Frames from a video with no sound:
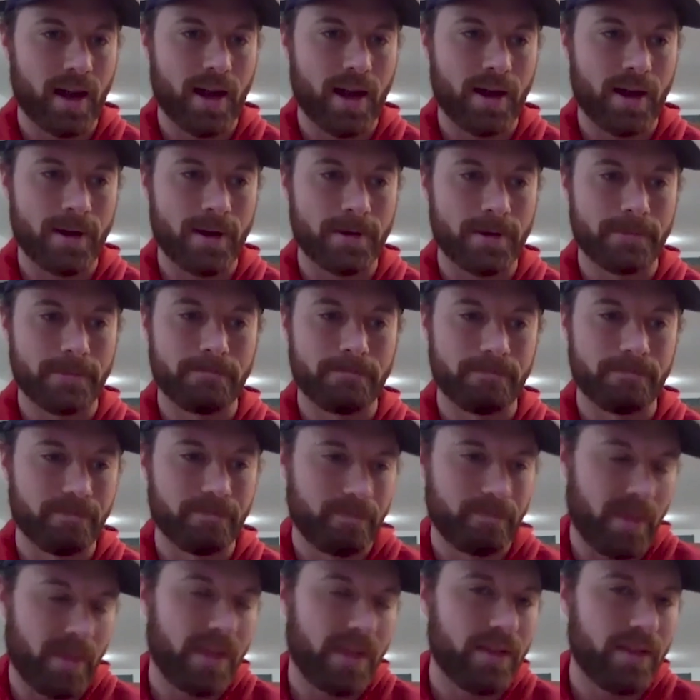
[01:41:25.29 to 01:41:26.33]
uh,
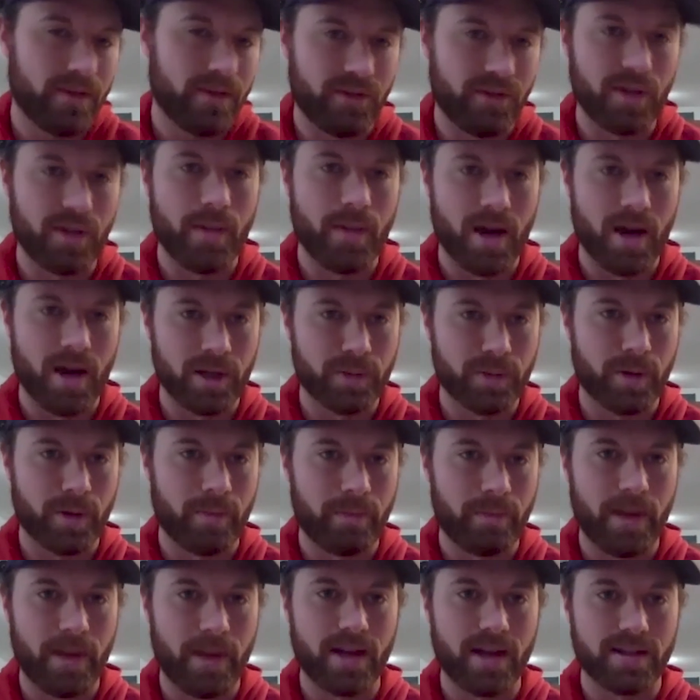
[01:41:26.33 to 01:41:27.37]
mainly females,
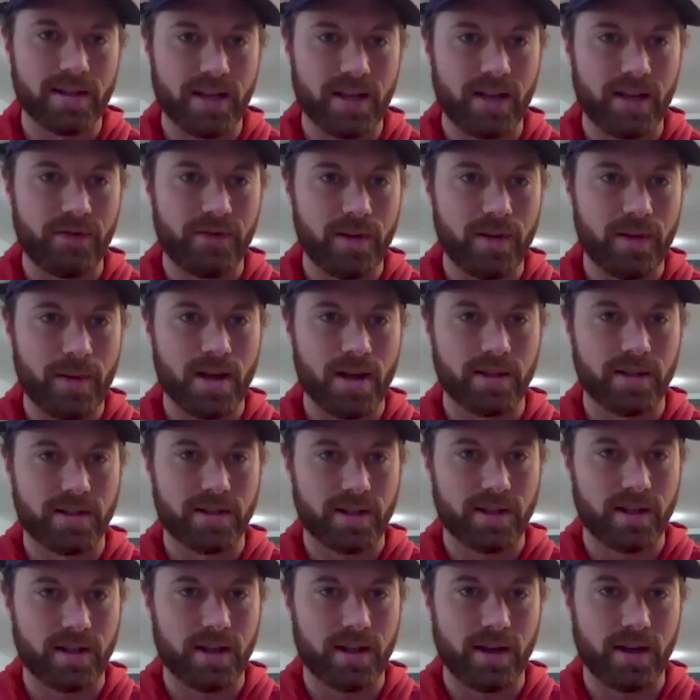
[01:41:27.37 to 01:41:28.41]
but males and
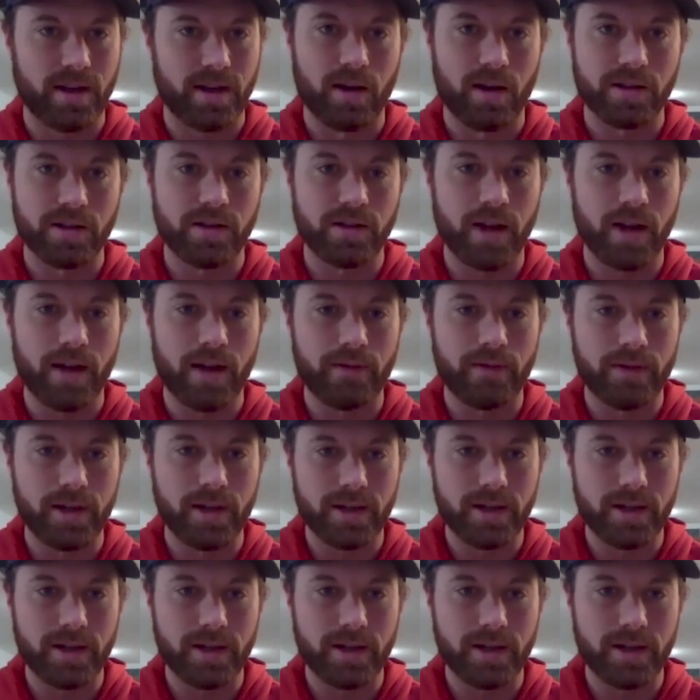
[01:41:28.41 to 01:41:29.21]
females can also have